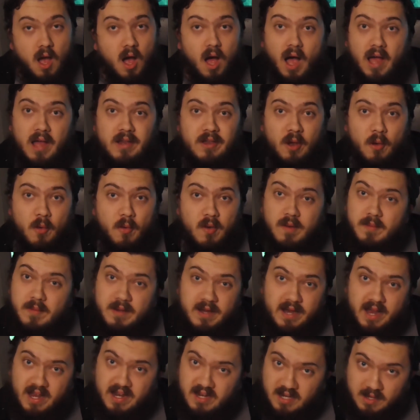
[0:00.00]
I don't want to
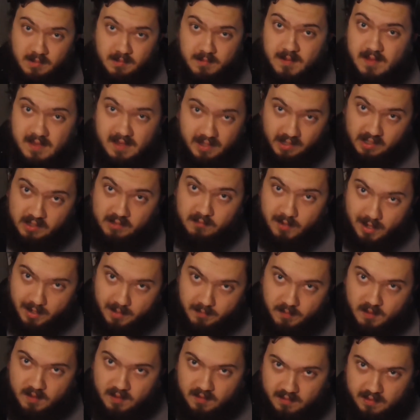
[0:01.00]
be ending up selling
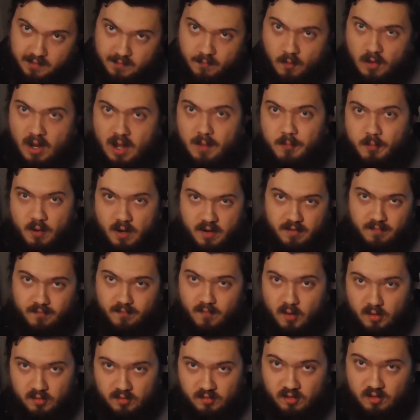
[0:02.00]
RAM sticks that want to upgrade to
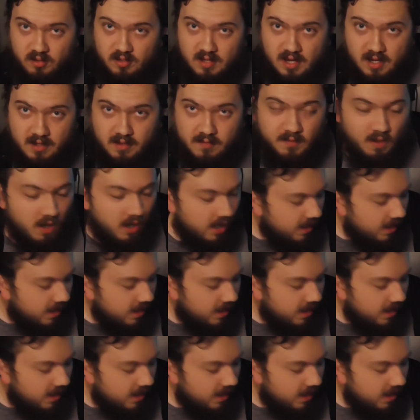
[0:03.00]
32 gigs.